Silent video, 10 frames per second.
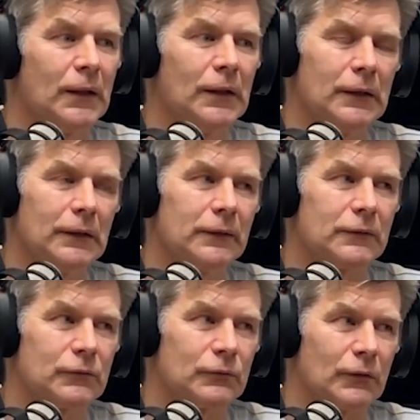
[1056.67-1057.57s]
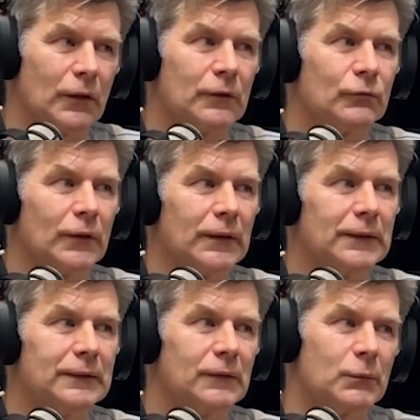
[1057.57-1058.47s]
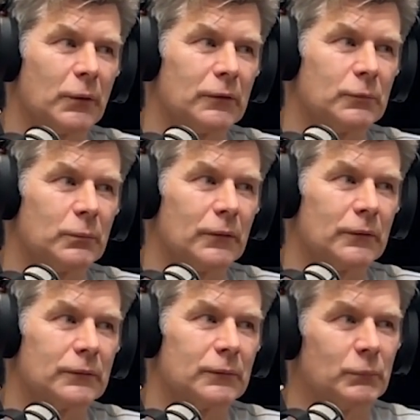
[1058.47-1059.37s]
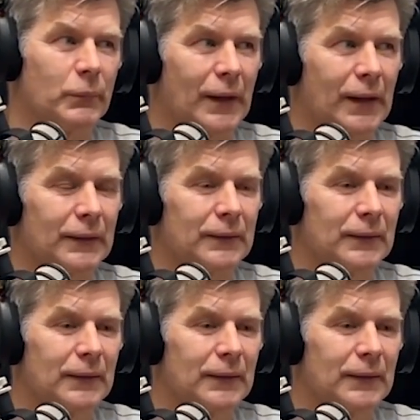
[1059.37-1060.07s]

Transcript: Oh, the driveway to the post box and back.